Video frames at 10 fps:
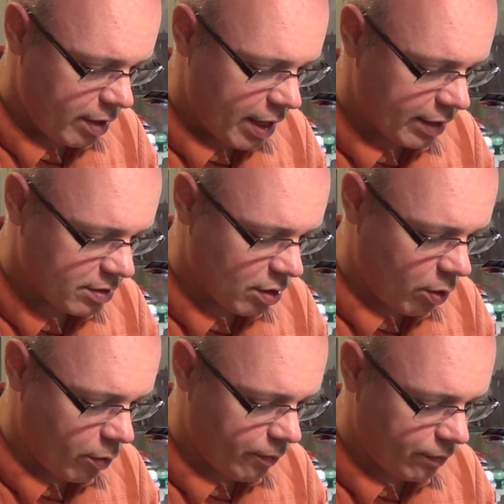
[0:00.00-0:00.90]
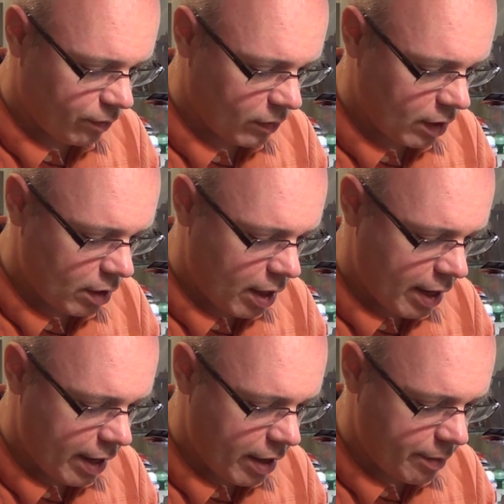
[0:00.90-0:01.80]
And so
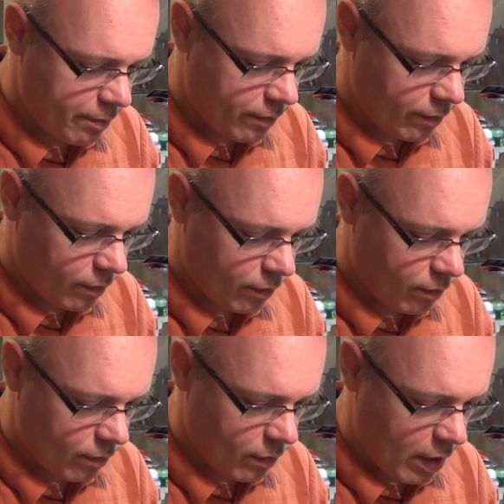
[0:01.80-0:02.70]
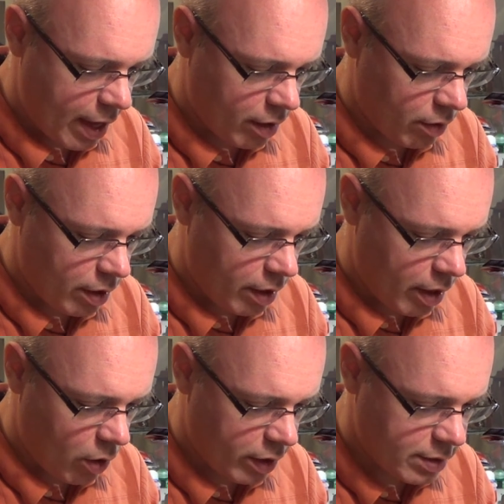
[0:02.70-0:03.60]
I had a
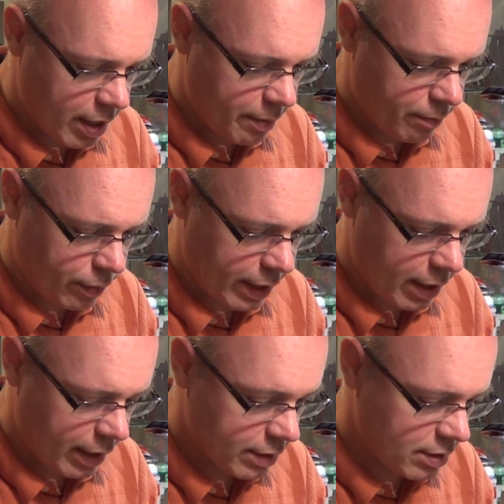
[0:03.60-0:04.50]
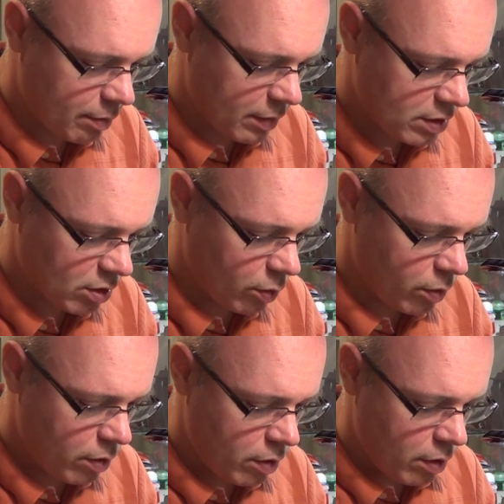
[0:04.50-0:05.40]
hard time playing against them, and
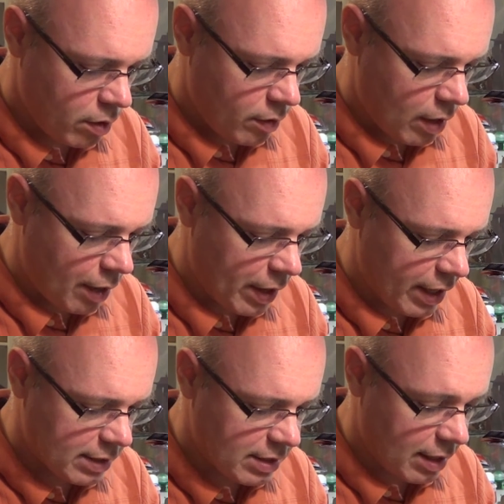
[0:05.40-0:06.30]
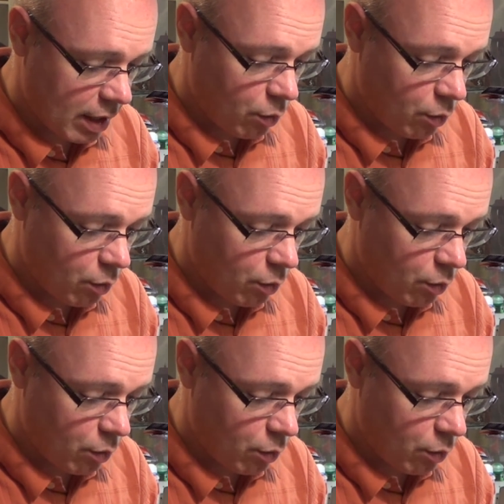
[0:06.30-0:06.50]
so I'm not going to say that I